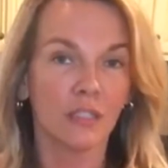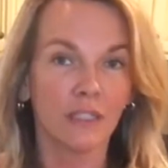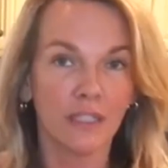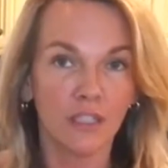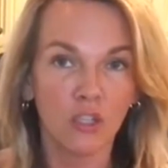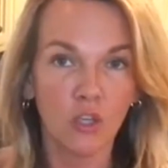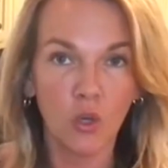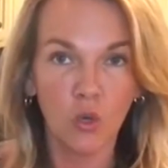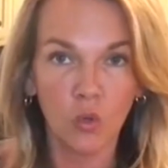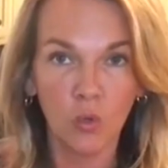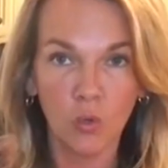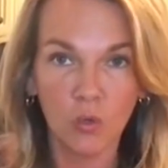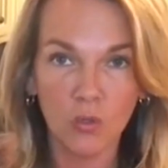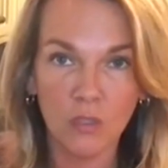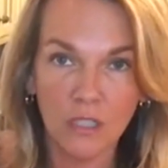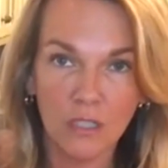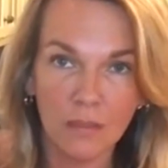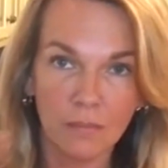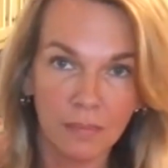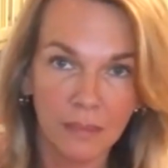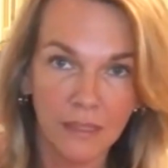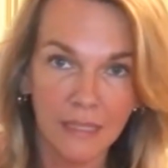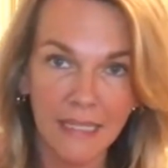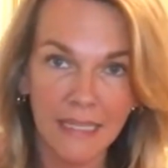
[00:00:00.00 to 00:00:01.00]
it cools
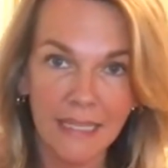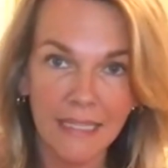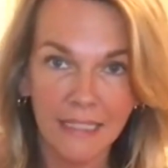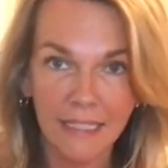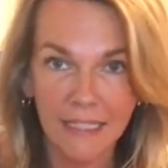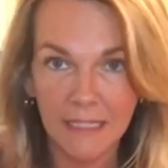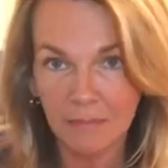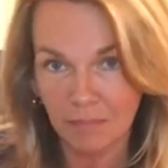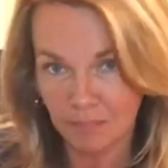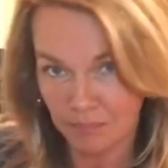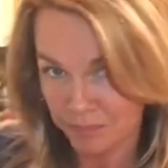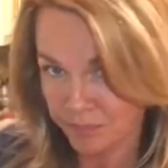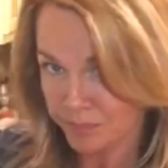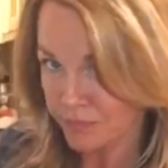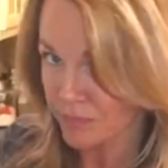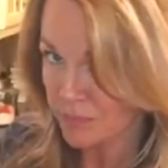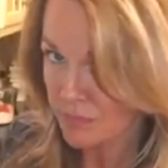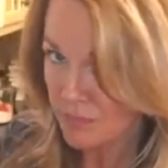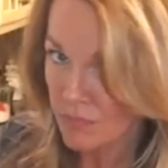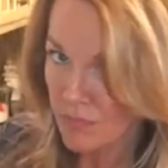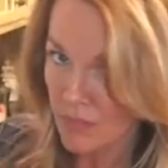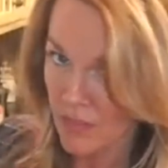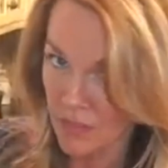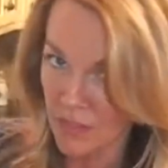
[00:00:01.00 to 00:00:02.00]
completely.
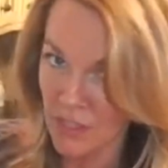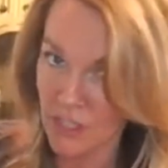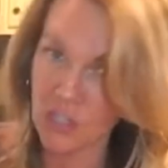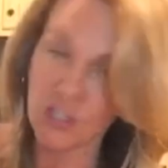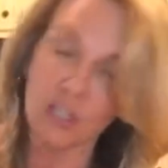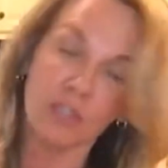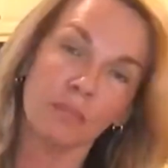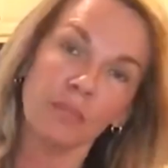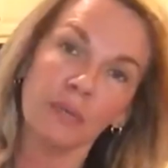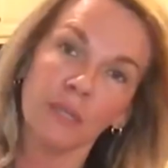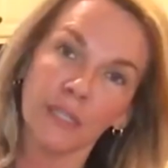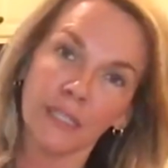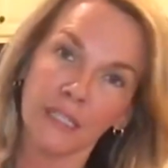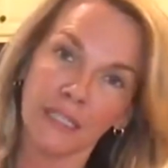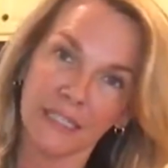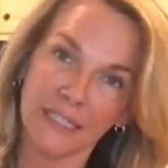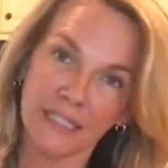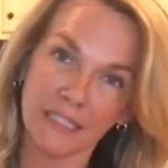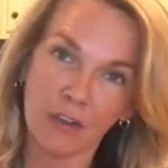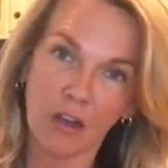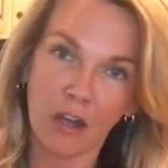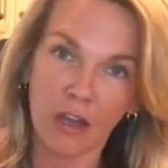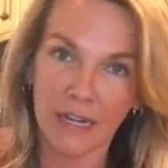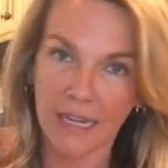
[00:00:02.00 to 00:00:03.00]
Then you can put a
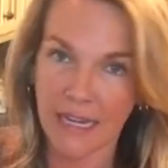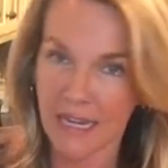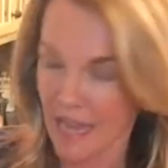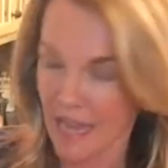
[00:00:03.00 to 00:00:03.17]
lid on it,